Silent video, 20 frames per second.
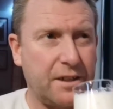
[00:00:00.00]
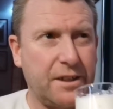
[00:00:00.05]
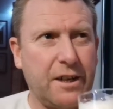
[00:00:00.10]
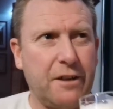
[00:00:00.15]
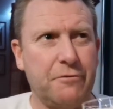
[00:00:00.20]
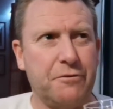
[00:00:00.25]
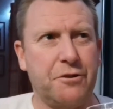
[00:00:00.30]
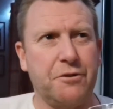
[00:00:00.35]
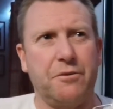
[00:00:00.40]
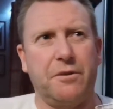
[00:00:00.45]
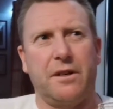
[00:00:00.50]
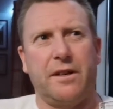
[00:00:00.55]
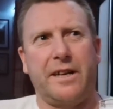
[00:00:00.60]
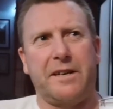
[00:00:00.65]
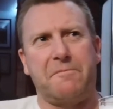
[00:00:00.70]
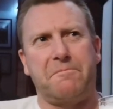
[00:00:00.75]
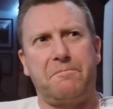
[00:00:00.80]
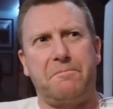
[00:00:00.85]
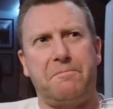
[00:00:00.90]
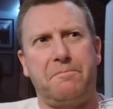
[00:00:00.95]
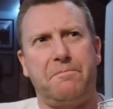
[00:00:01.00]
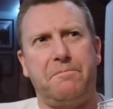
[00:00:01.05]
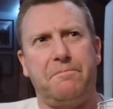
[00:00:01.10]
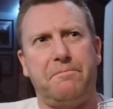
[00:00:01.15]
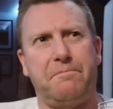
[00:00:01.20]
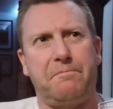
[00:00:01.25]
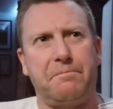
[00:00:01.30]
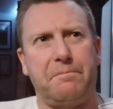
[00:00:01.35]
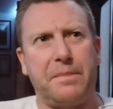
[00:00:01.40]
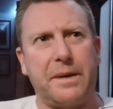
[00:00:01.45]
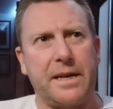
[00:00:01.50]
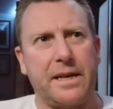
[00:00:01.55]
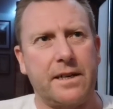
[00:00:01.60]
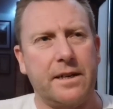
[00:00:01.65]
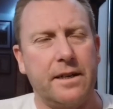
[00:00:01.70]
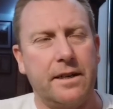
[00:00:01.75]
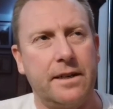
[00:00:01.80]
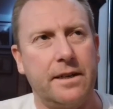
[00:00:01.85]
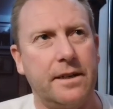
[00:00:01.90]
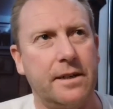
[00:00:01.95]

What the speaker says: No sort of like big,